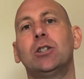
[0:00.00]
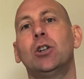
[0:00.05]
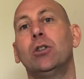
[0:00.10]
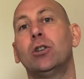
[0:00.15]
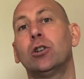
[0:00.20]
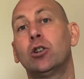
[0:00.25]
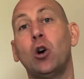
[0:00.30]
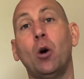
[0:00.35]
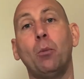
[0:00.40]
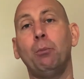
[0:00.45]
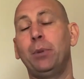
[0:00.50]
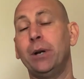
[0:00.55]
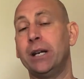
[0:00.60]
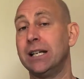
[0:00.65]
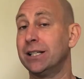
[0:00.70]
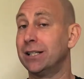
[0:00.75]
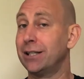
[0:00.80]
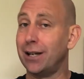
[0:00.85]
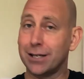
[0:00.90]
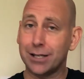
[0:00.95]
to the
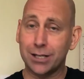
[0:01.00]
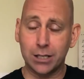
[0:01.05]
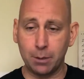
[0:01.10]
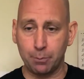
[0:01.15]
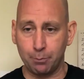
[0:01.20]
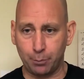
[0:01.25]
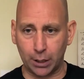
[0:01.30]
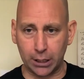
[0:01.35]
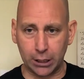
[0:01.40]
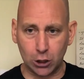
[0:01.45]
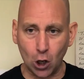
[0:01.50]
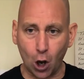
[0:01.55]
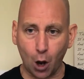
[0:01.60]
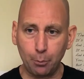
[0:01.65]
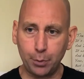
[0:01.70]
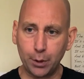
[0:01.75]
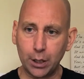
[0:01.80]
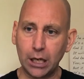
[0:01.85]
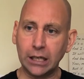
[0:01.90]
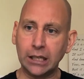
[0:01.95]
companies that are simply
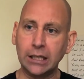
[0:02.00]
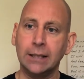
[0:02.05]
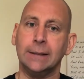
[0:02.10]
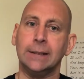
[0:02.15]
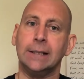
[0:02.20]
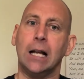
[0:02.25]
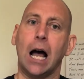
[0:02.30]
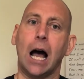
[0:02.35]
copying.